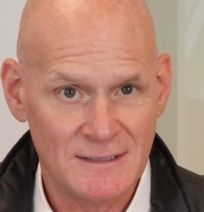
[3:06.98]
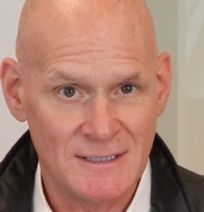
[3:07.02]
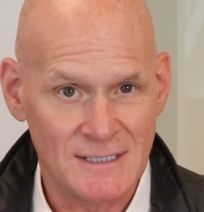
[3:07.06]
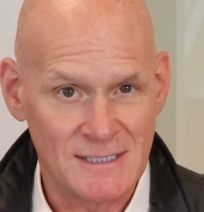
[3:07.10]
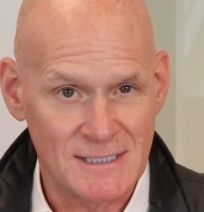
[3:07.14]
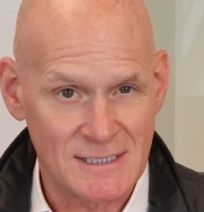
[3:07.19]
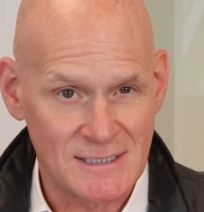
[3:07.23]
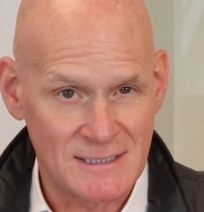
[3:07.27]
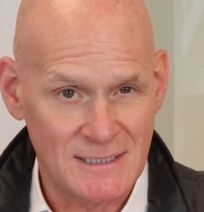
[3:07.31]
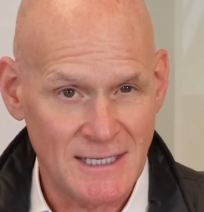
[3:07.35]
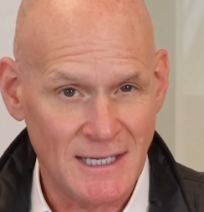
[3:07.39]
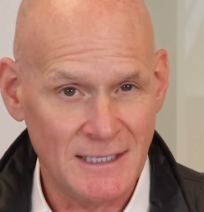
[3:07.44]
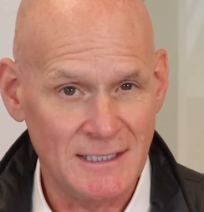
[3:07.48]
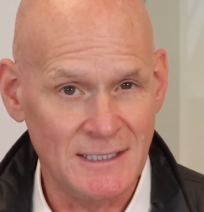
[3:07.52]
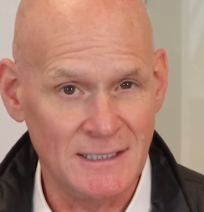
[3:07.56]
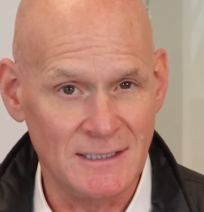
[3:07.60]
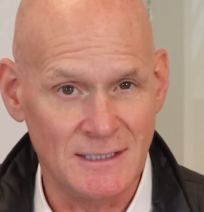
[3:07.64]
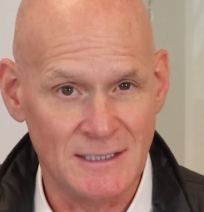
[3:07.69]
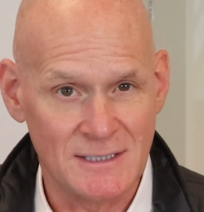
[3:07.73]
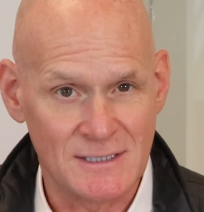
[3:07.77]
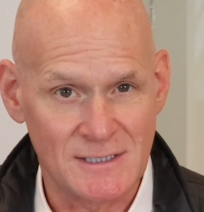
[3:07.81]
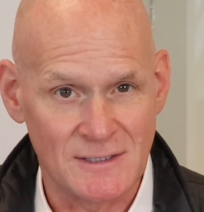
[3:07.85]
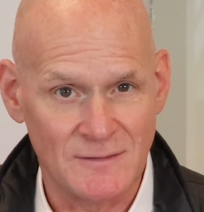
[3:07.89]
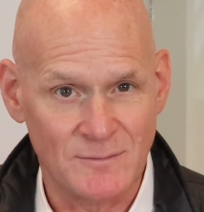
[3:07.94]
the
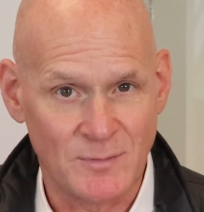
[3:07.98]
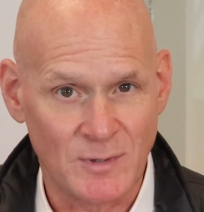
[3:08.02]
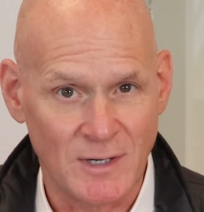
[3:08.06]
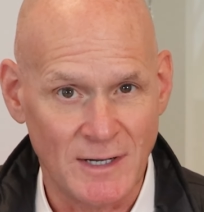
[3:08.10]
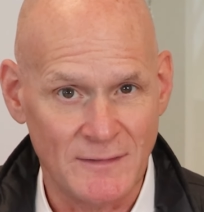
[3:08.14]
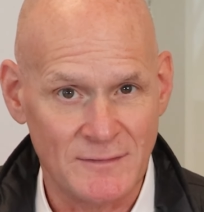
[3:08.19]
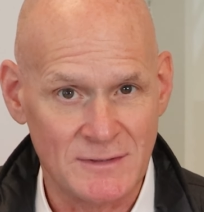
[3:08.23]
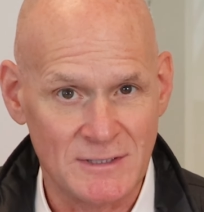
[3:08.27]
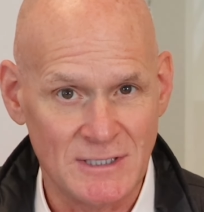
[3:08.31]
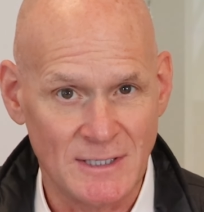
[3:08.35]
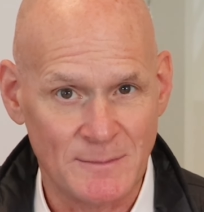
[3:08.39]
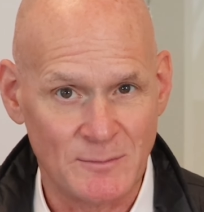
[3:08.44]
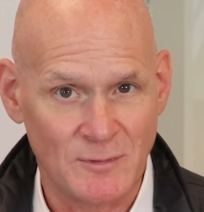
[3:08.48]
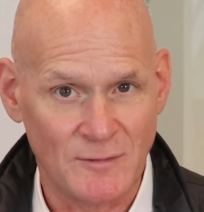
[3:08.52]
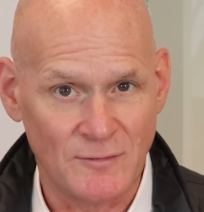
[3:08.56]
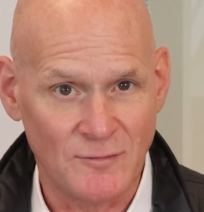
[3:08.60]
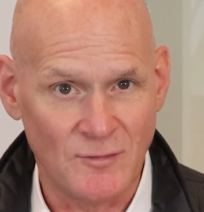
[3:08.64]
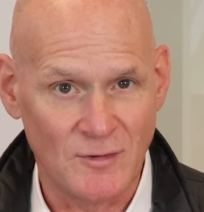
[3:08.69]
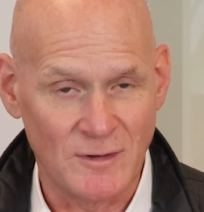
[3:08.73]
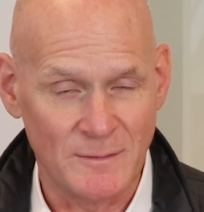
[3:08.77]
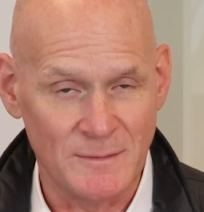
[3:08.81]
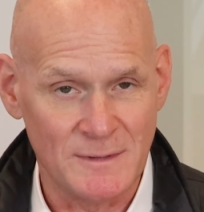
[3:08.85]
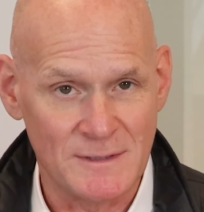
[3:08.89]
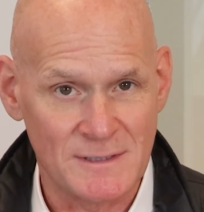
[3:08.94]
steadiness of private debt
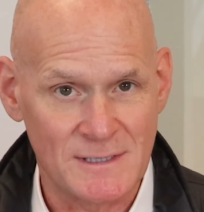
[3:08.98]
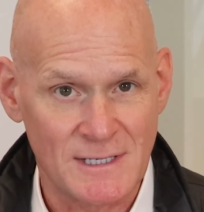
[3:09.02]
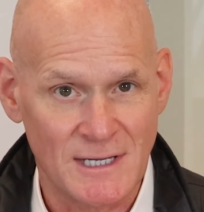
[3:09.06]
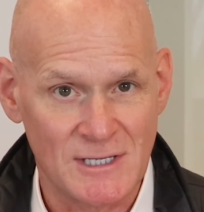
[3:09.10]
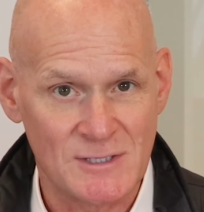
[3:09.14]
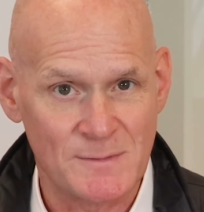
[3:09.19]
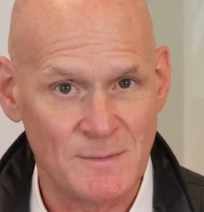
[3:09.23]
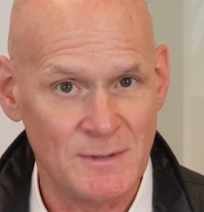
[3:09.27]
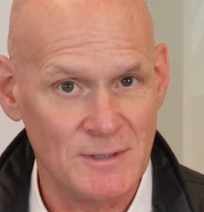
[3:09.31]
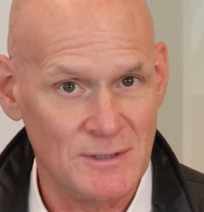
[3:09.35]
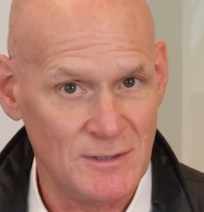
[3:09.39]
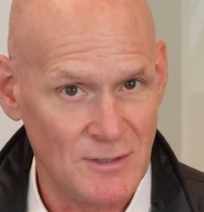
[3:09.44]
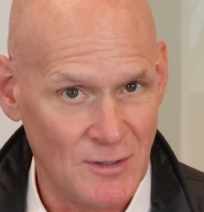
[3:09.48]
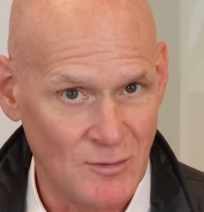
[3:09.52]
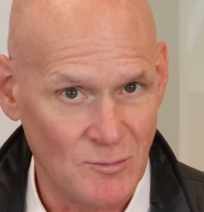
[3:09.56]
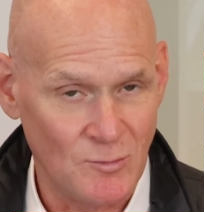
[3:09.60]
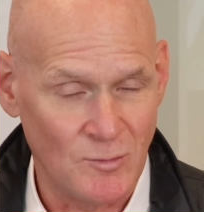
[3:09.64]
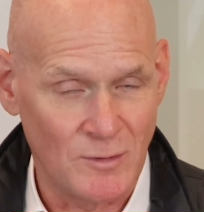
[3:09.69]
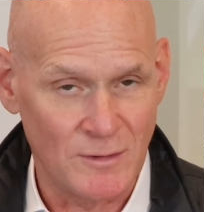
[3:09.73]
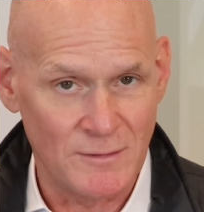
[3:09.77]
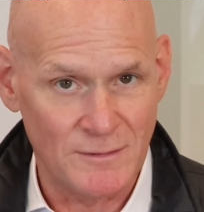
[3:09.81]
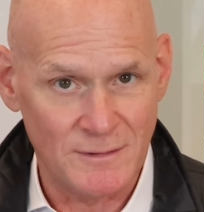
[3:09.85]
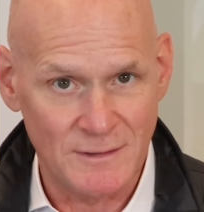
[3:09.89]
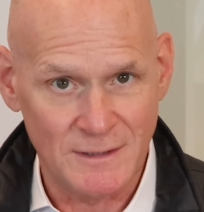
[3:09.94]
performance has been
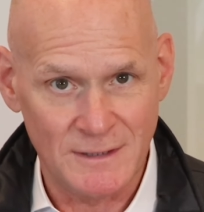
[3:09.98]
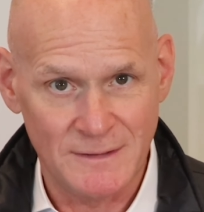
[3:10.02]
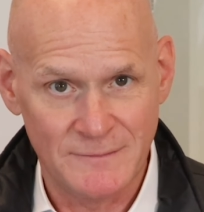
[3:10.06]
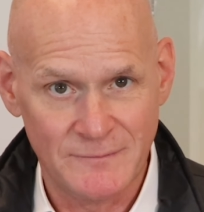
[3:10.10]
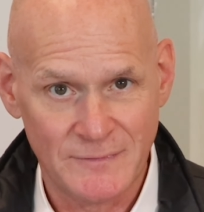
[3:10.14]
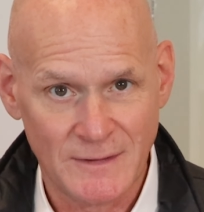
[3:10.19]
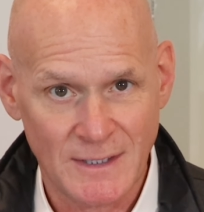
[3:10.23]
noteworthy.